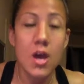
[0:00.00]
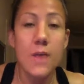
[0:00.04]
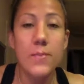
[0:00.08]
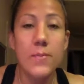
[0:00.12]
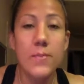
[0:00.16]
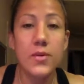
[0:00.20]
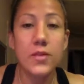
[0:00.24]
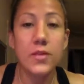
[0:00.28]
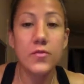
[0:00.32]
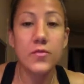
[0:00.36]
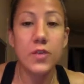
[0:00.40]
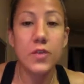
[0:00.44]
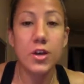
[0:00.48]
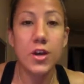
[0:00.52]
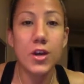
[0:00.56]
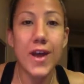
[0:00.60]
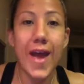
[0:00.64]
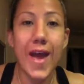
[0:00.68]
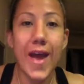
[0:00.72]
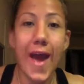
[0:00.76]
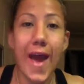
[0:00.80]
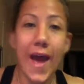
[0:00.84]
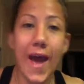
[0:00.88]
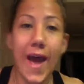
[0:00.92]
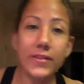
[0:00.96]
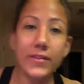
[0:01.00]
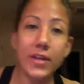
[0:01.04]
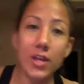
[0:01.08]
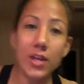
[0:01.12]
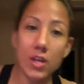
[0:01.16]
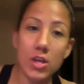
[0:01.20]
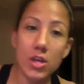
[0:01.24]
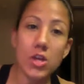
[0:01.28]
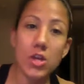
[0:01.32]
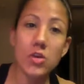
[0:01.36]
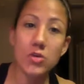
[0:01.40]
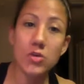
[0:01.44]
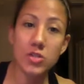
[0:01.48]
But if you're going to add like a
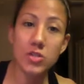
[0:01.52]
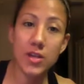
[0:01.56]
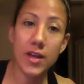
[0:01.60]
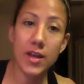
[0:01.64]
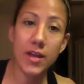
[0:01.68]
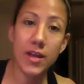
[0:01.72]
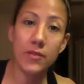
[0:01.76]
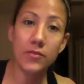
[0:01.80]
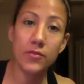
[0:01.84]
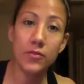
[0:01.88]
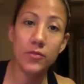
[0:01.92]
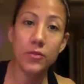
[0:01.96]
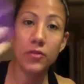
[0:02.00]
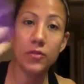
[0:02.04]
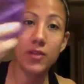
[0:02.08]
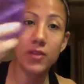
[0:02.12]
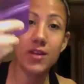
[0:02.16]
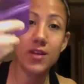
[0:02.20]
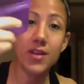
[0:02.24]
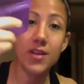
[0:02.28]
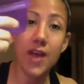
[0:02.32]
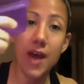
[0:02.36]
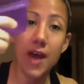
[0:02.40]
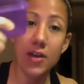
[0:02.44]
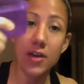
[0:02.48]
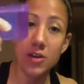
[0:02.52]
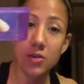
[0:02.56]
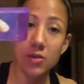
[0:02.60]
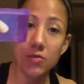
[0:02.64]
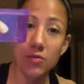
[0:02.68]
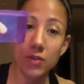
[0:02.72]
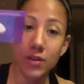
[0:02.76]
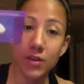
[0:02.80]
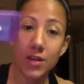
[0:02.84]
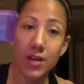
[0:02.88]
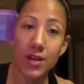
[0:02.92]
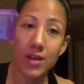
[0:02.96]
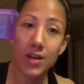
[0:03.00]
huge handful, then yeah, you
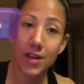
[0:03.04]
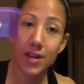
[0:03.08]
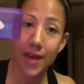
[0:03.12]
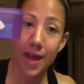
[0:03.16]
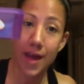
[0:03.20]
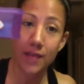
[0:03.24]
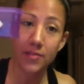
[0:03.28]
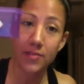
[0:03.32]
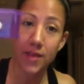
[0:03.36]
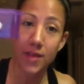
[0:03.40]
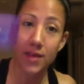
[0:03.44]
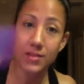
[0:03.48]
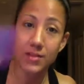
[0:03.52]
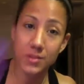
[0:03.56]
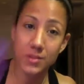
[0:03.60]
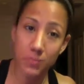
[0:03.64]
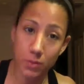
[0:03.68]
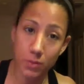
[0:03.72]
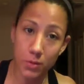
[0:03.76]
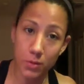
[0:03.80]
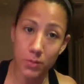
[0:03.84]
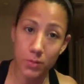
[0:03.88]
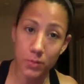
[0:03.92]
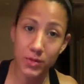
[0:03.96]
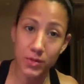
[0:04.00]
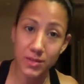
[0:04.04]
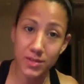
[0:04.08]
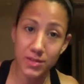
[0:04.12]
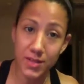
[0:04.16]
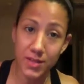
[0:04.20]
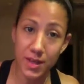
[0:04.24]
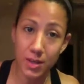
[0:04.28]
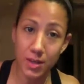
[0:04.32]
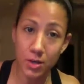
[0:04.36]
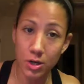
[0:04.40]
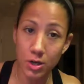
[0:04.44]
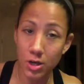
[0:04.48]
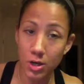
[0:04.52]
really need to count that as a purple
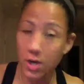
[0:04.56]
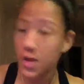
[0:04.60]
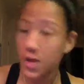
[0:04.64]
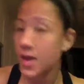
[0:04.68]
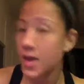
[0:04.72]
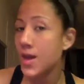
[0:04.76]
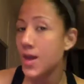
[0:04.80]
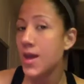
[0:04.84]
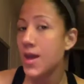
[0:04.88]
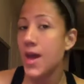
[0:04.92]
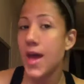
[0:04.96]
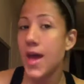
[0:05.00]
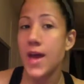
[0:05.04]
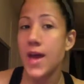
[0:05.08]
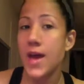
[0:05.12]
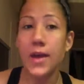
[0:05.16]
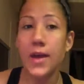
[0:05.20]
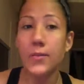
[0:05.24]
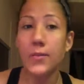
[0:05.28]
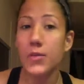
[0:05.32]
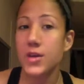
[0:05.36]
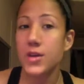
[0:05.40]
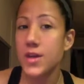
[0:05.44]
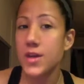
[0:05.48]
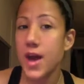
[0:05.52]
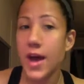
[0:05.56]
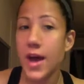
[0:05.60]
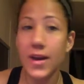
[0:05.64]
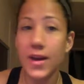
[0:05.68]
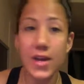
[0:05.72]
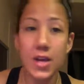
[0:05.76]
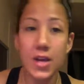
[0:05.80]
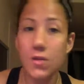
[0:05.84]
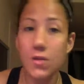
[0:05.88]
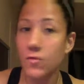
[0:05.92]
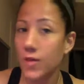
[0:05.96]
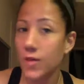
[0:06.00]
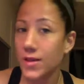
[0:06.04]
container. And I would not
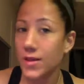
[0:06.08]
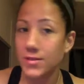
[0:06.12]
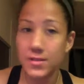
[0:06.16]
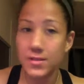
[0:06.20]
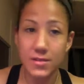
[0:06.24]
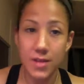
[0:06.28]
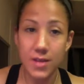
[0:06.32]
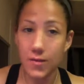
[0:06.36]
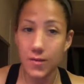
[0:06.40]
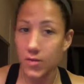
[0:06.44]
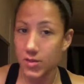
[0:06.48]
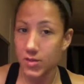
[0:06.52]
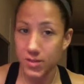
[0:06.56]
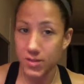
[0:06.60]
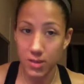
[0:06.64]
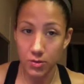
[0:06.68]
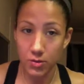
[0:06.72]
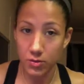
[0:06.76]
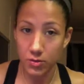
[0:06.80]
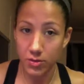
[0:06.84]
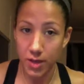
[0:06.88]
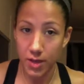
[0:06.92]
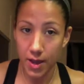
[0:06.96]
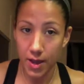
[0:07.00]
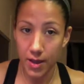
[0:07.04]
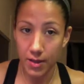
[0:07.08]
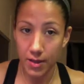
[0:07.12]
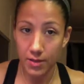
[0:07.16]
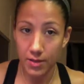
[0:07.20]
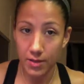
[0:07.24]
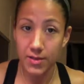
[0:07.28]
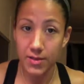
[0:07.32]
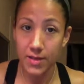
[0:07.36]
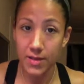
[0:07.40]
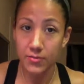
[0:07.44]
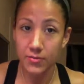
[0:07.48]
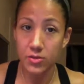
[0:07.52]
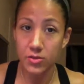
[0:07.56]
eat raisins every single day because
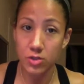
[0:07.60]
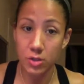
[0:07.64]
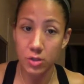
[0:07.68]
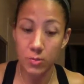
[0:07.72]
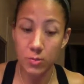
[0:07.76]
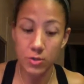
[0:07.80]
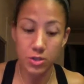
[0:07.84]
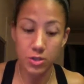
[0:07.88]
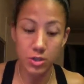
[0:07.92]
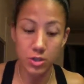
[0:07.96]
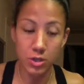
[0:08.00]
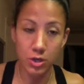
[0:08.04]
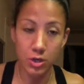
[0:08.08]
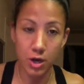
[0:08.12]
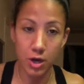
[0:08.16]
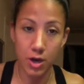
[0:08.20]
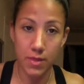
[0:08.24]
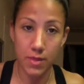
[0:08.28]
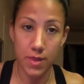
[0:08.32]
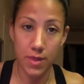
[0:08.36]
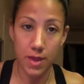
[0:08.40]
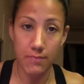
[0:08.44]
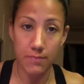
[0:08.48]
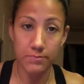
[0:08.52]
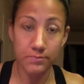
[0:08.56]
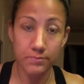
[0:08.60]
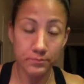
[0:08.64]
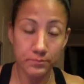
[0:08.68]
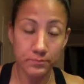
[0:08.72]
they have so much sugar in them.